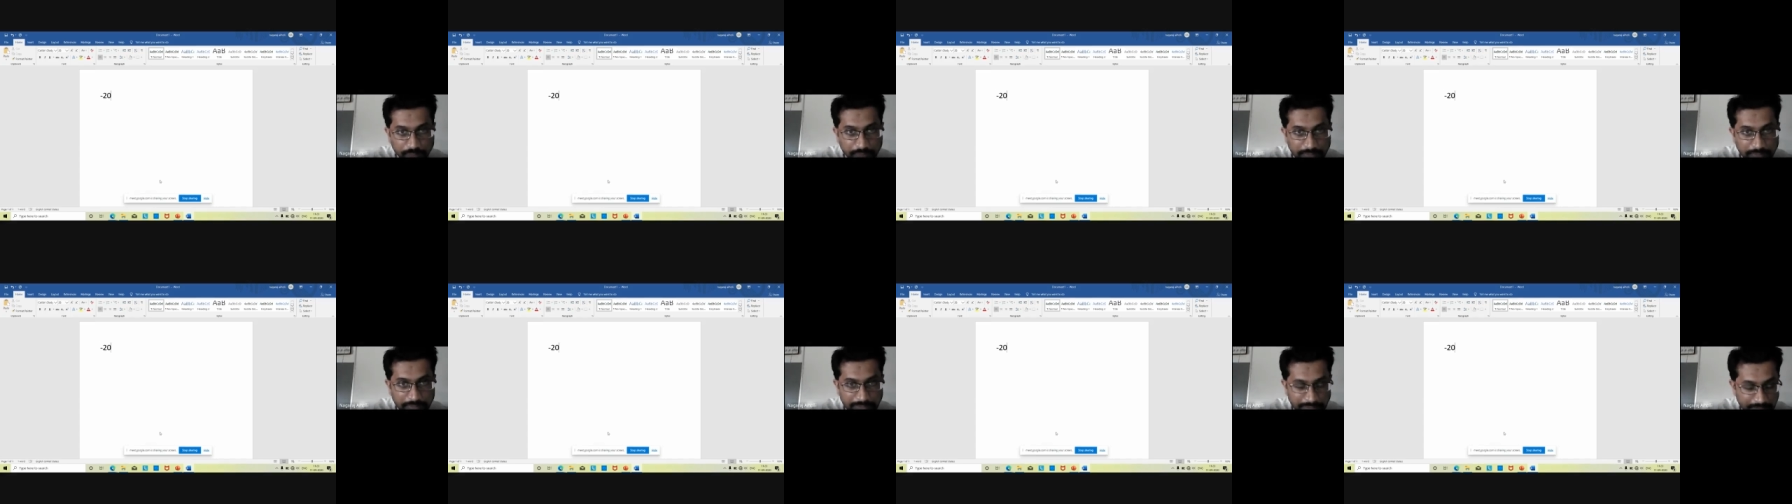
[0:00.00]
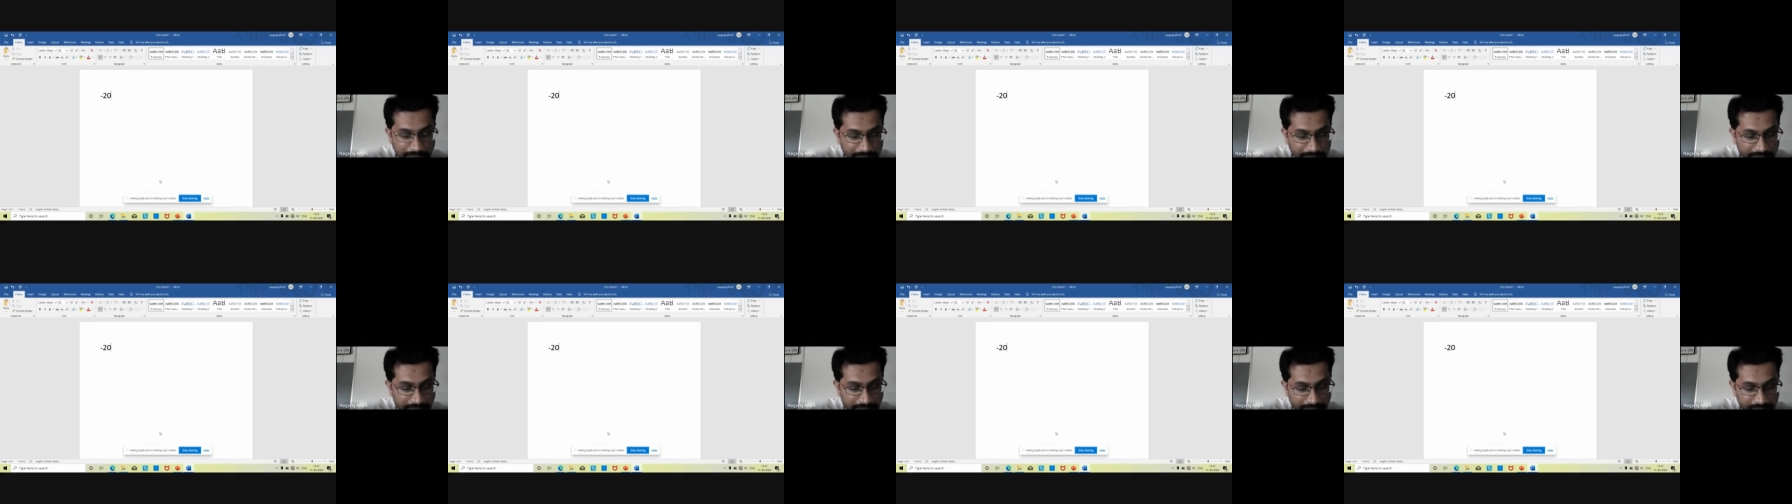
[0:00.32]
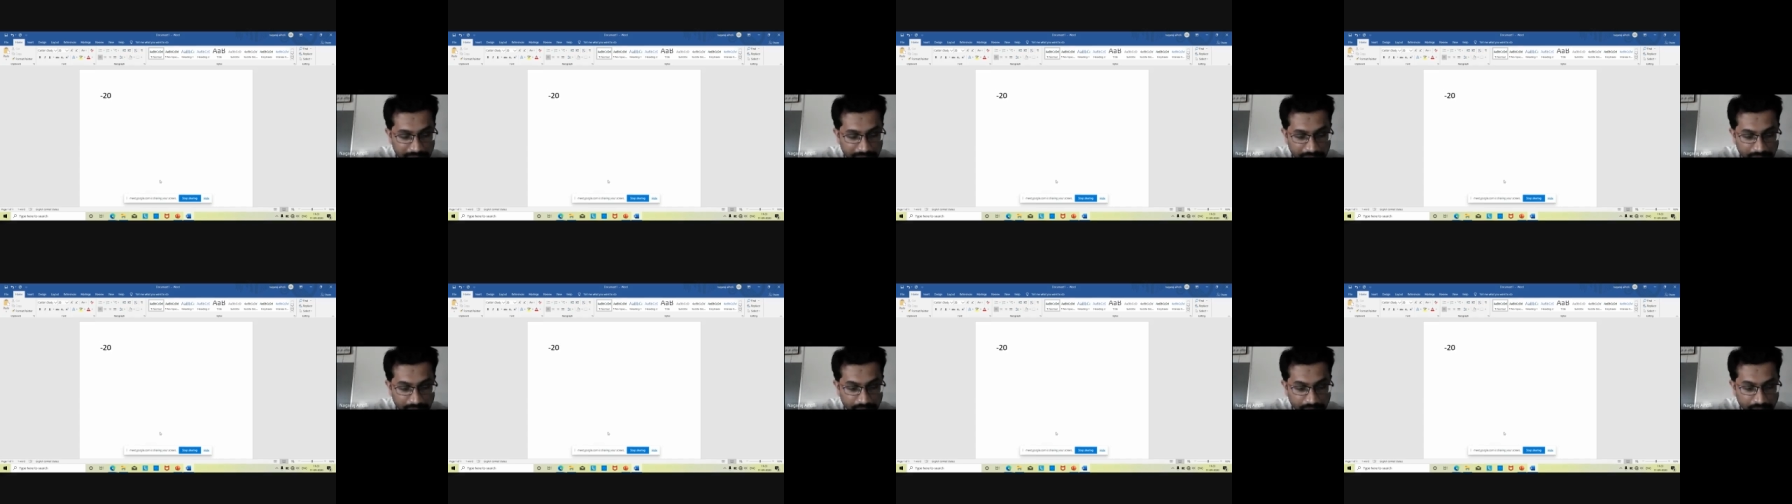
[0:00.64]

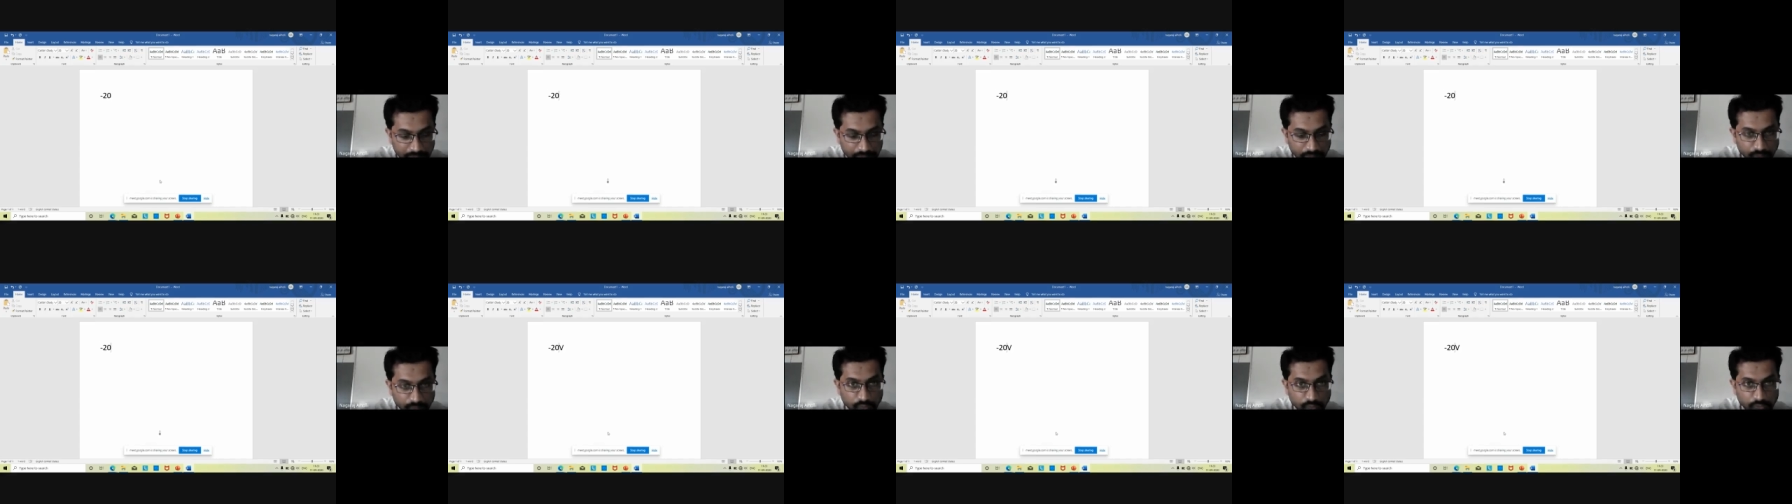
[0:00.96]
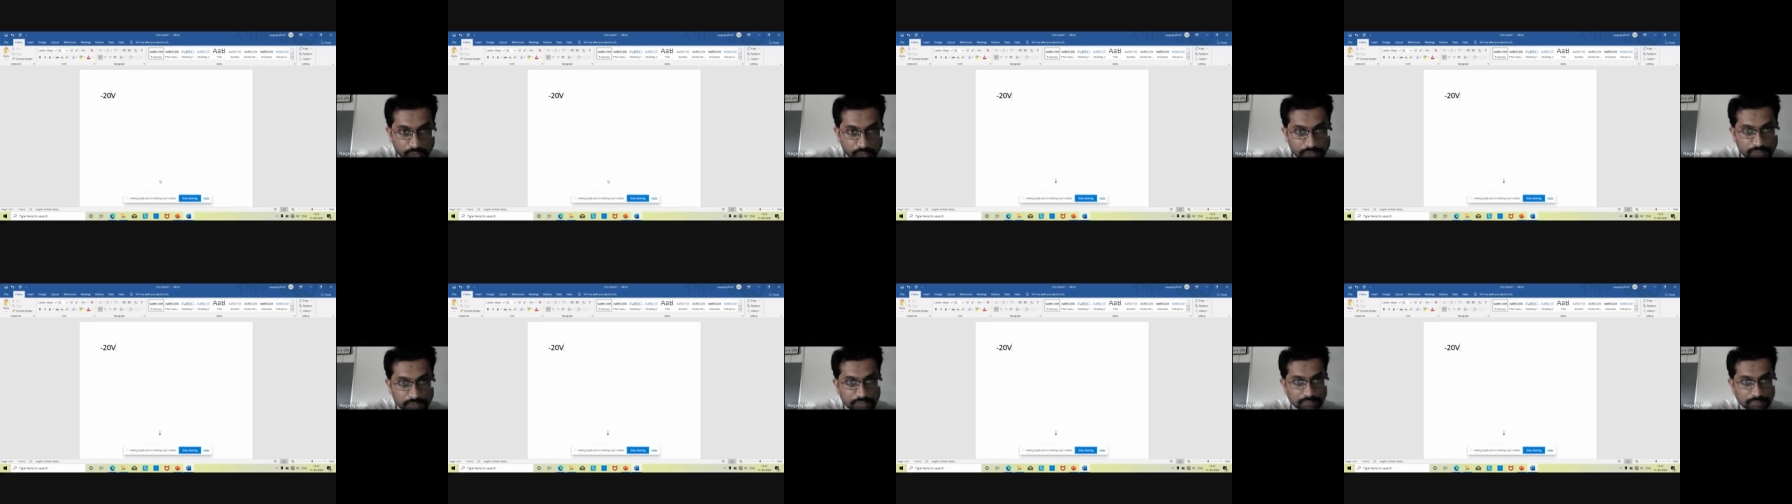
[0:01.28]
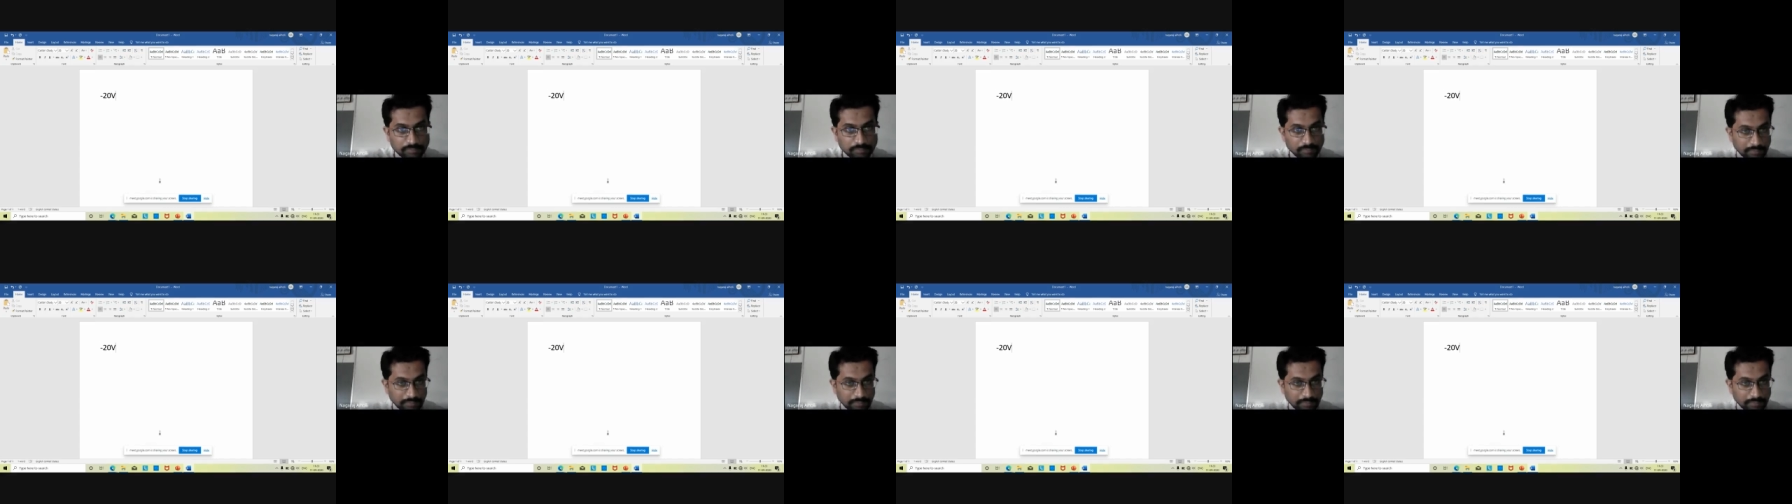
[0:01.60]
20 volts,